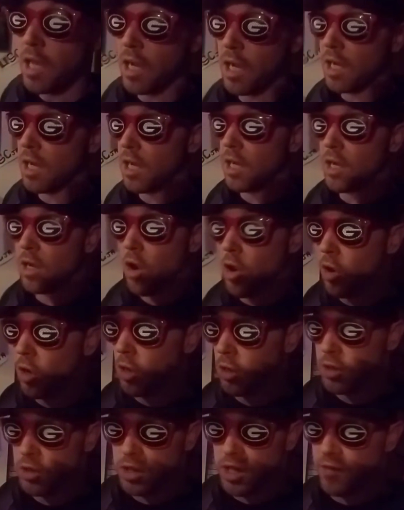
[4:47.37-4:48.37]
uh,
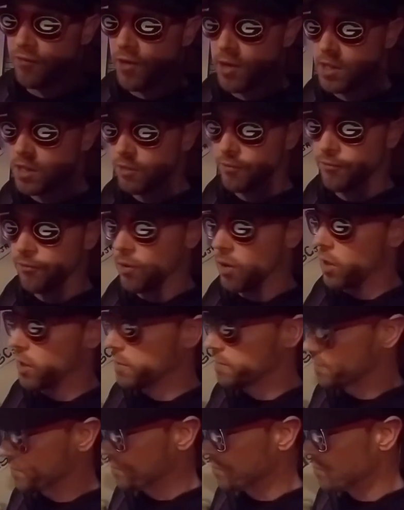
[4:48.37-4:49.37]
our defensive front